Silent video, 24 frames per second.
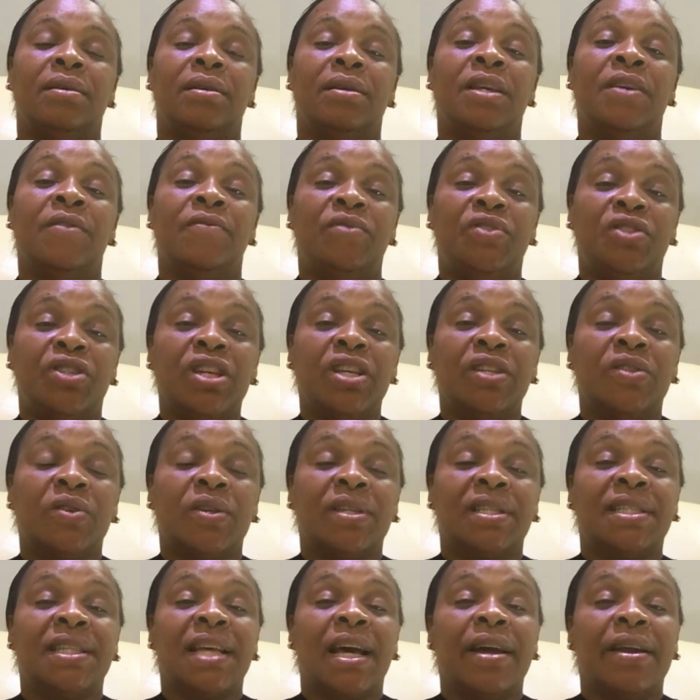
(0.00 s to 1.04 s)
If
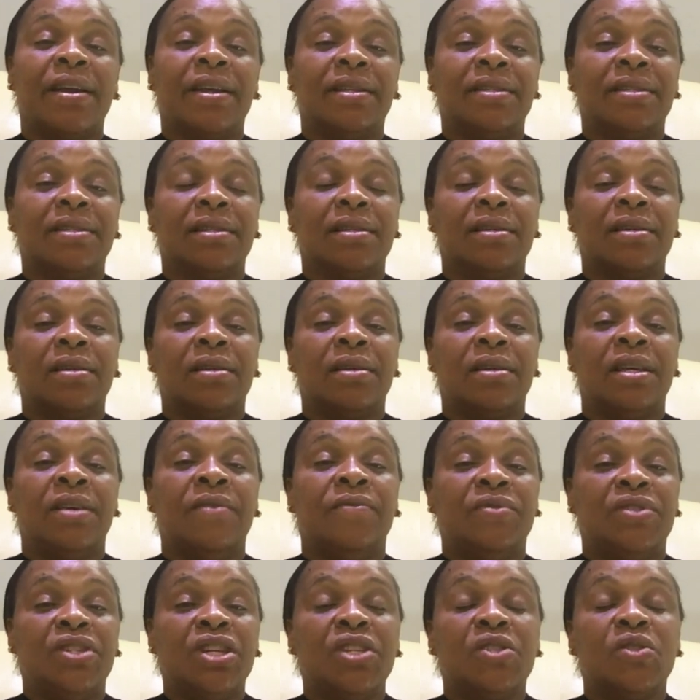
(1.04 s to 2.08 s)
Jesus tarries,
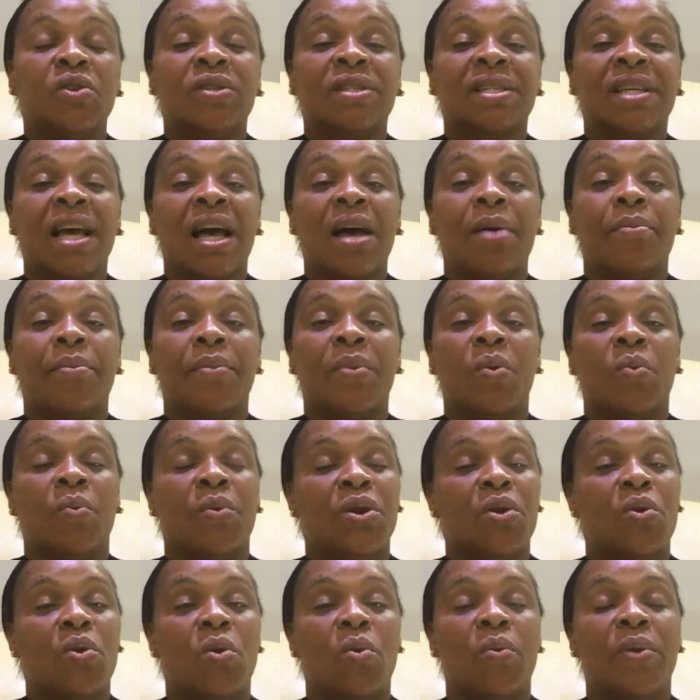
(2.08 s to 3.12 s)
if Jesus comes, we
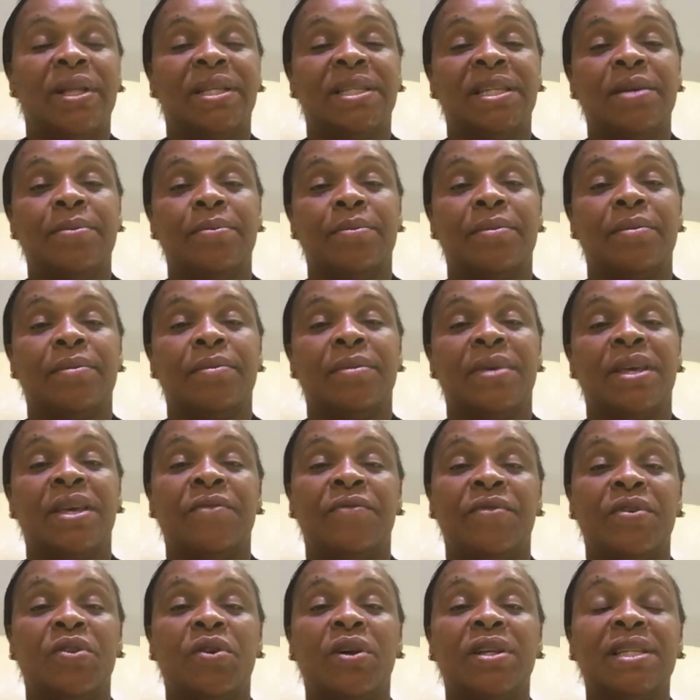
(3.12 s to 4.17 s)
go with him.
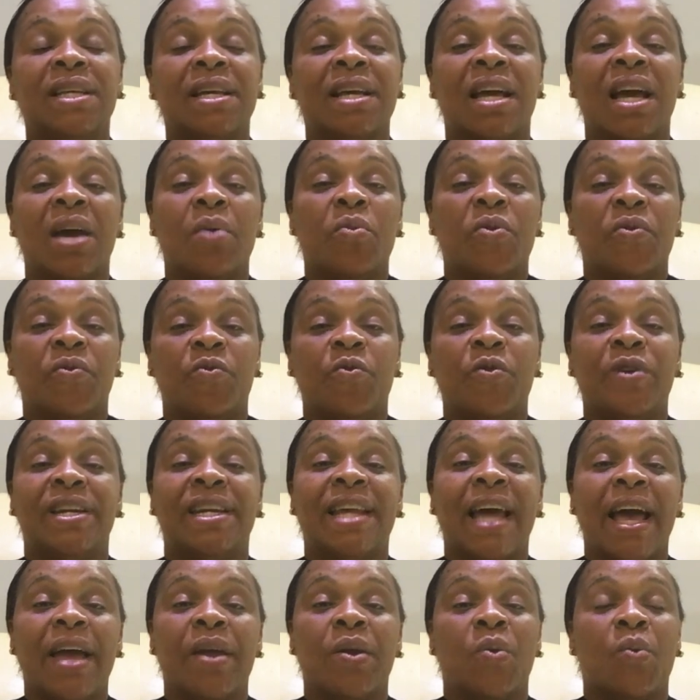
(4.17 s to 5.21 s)
If he doesn't come, if we
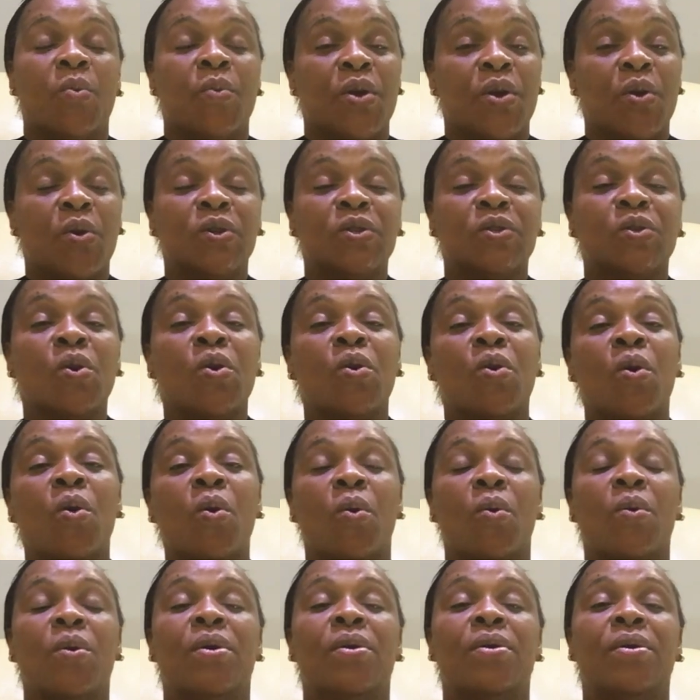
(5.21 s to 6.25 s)
die, we also
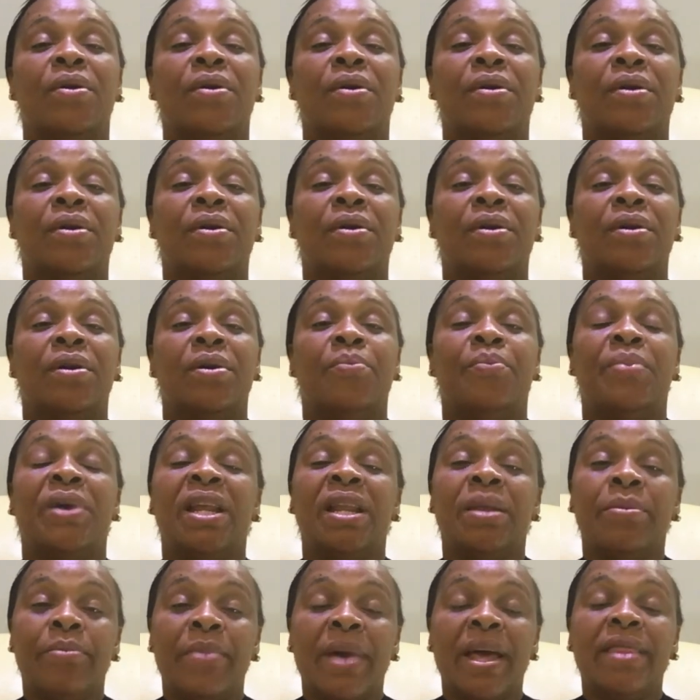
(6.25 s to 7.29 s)
go. But
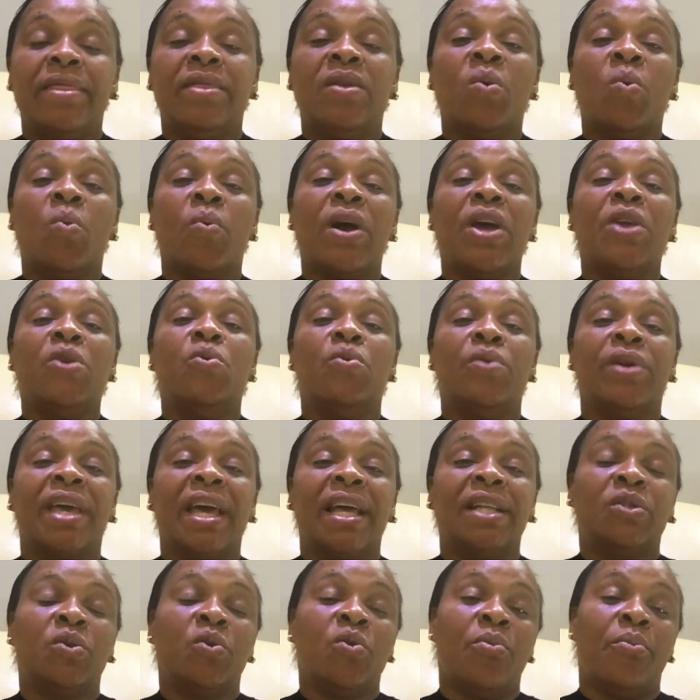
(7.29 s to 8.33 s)
the main thing, when you
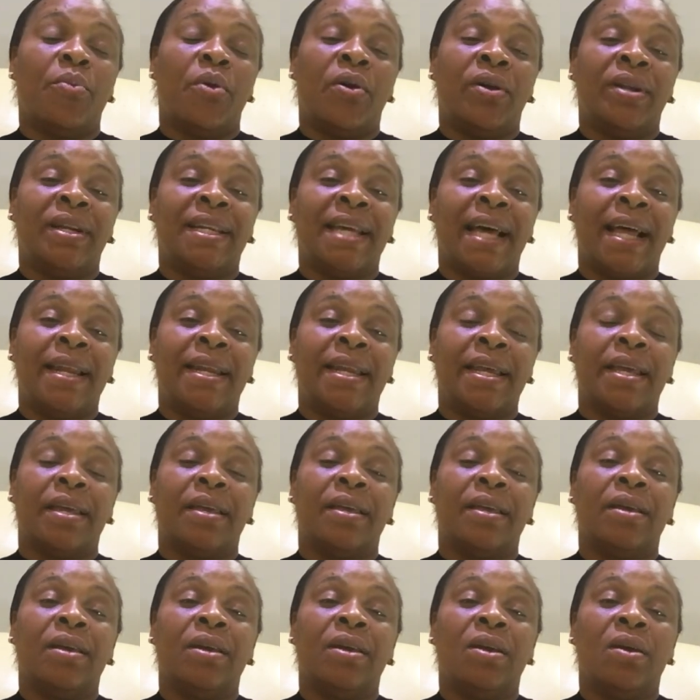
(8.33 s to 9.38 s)
get home on that day,
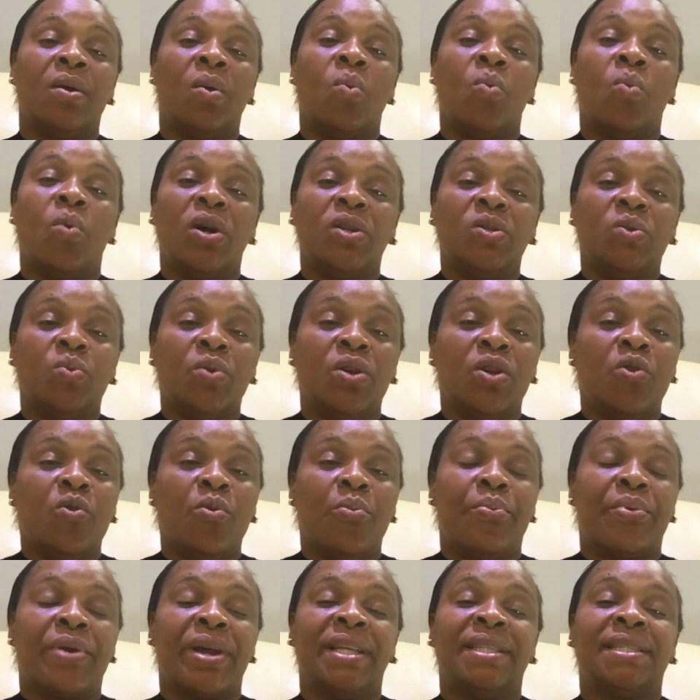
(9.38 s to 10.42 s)
what will you
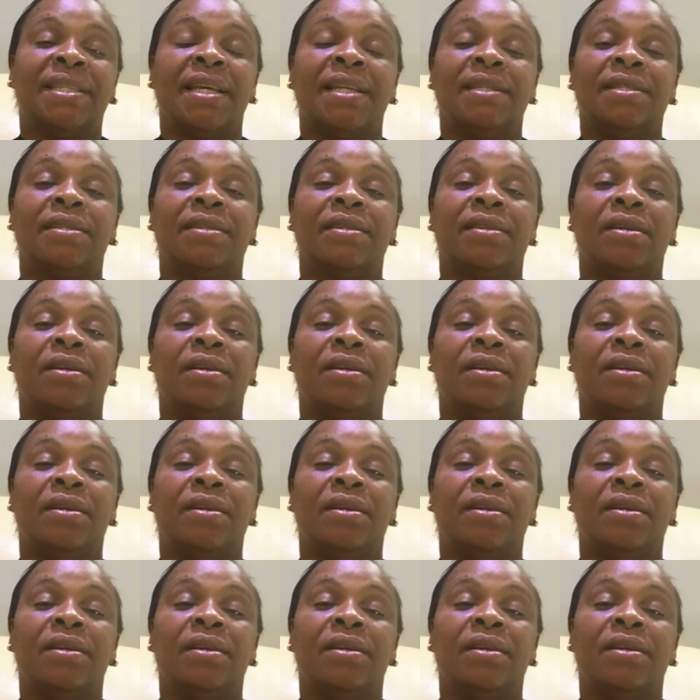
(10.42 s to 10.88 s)
present?